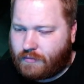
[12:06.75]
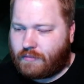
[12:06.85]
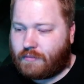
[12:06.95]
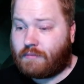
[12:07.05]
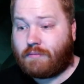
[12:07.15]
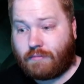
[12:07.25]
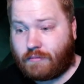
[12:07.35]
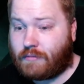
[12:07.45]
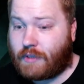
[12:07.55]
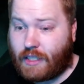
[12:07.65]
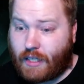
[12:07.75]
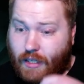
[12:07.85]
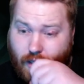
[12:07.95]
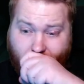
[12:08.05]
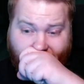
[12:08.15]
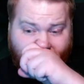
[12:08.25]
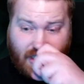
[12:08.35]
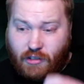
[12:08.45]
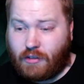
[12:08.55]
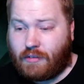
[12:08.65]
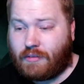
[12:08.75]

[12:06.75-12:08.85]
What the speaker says: Yeah, I guess so.